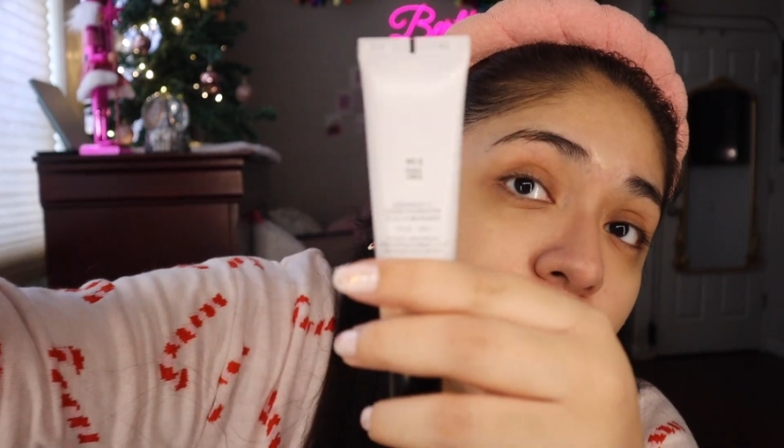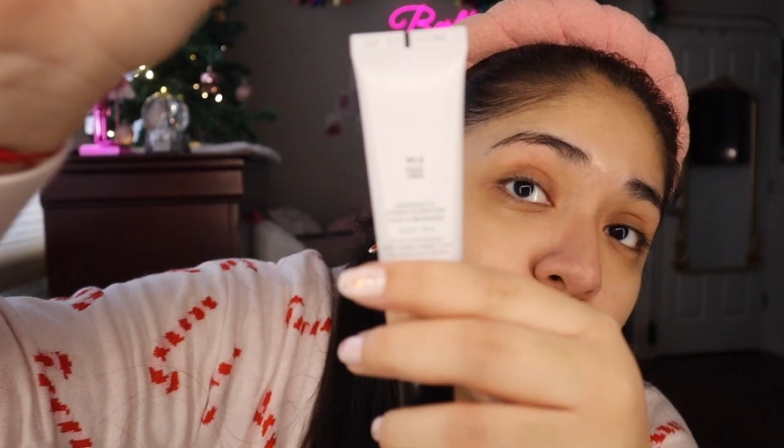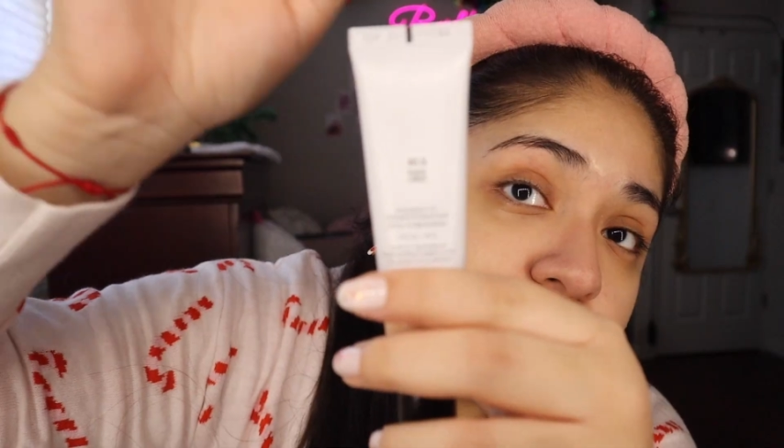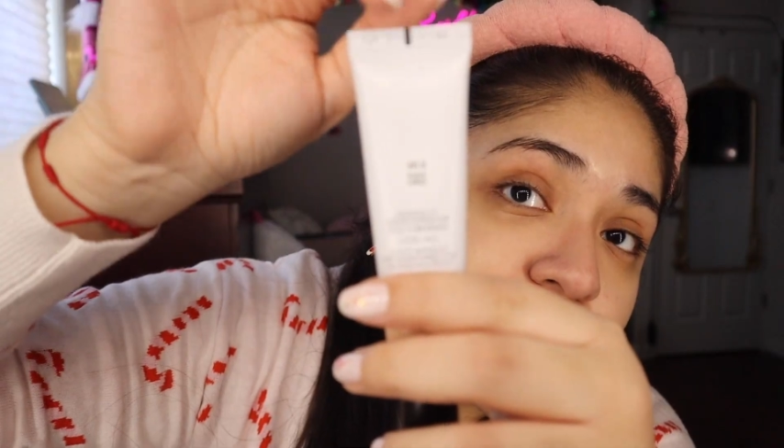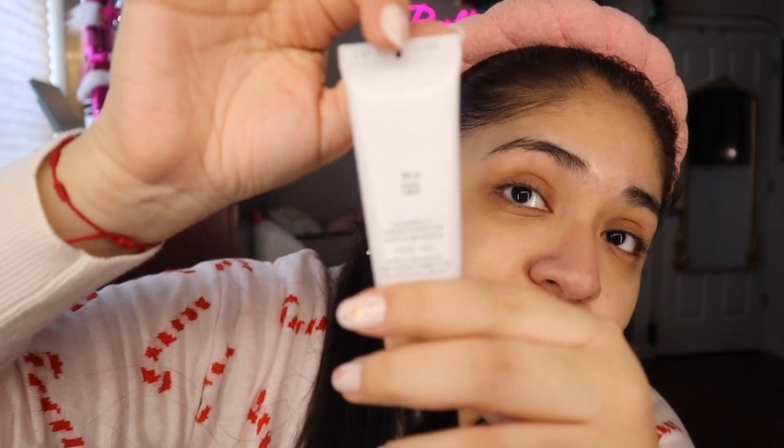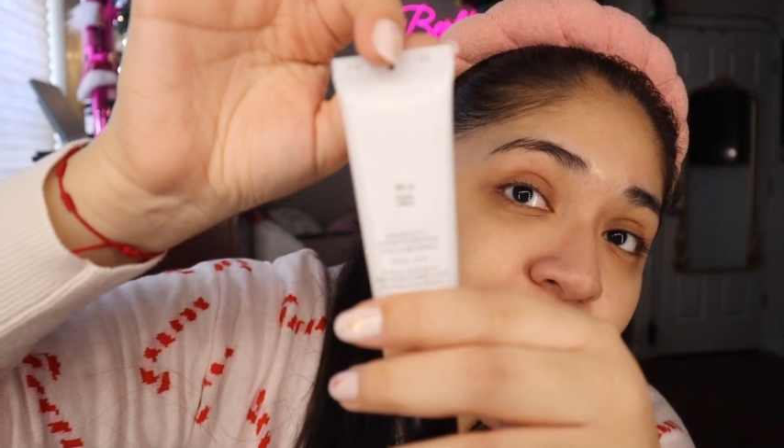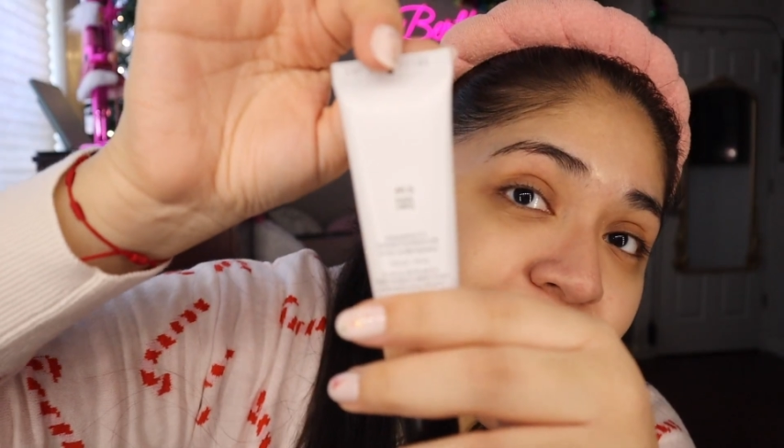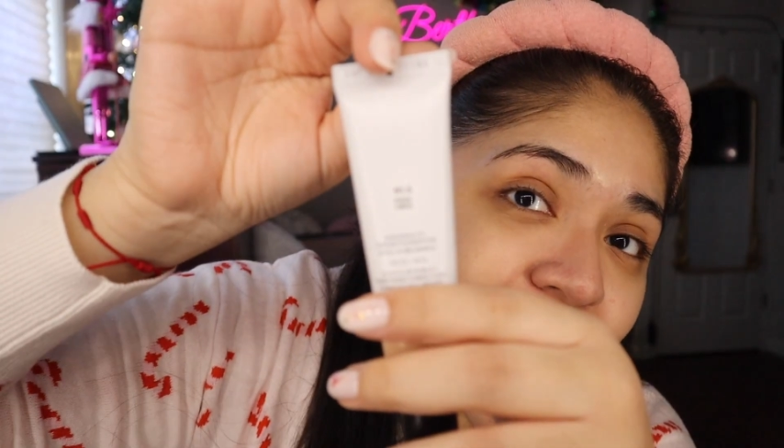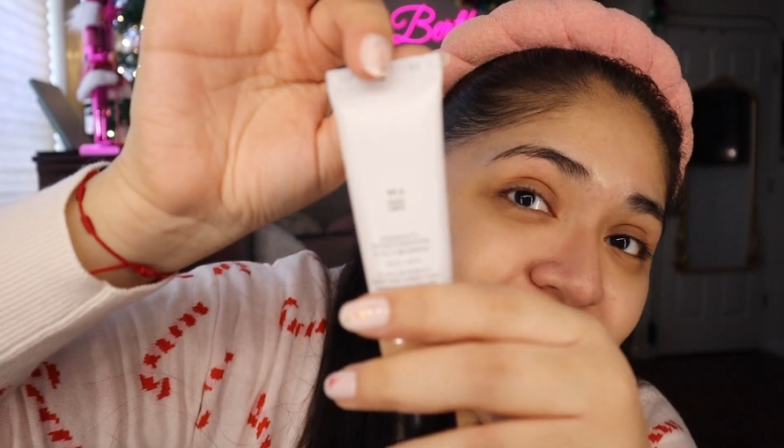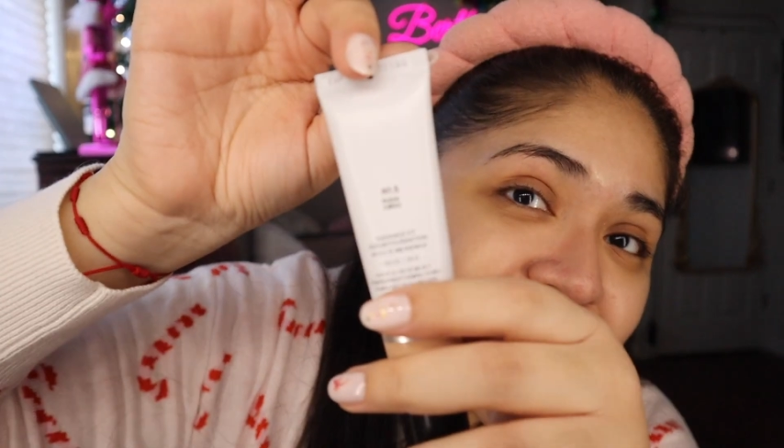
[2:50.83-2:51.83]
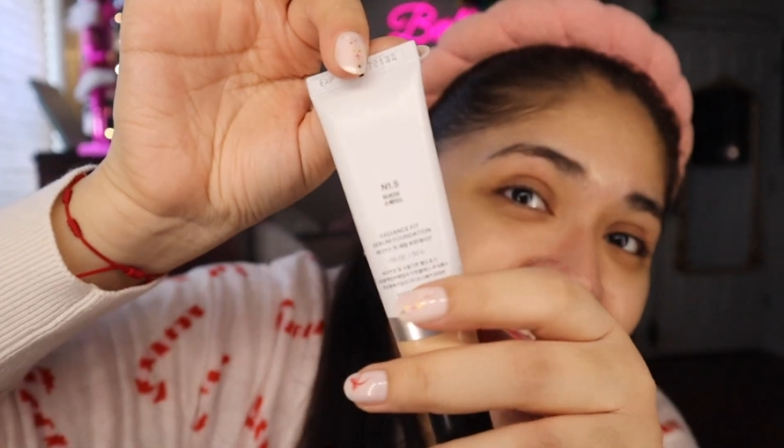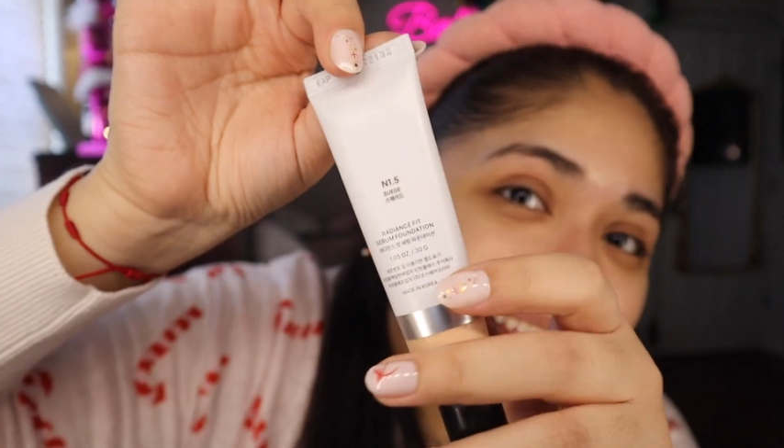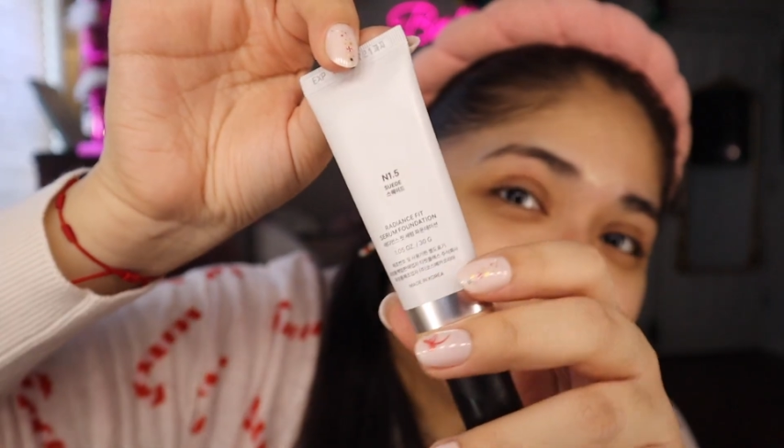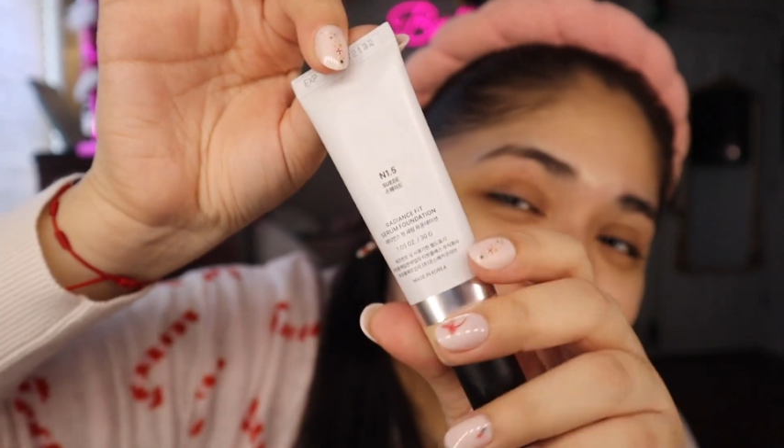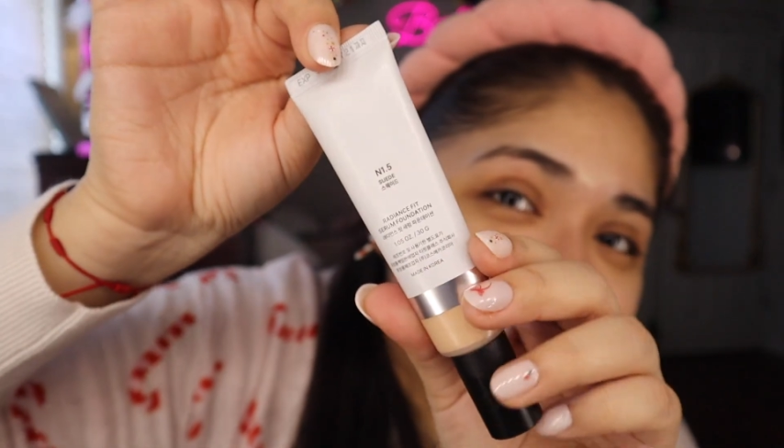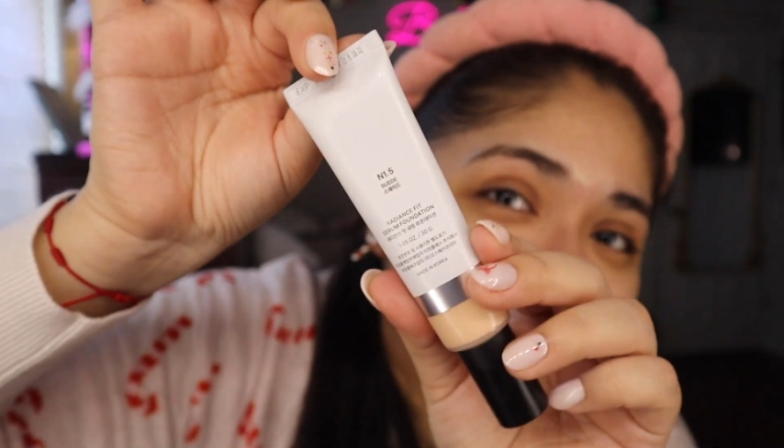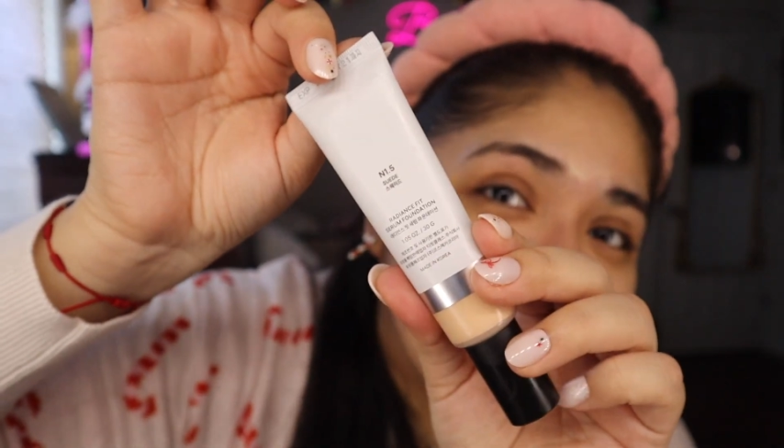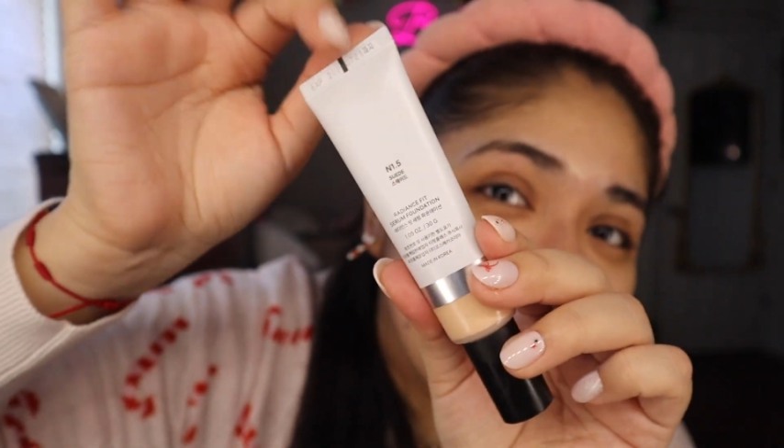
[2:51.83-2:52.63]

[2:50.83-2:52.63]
I always mispronounce things,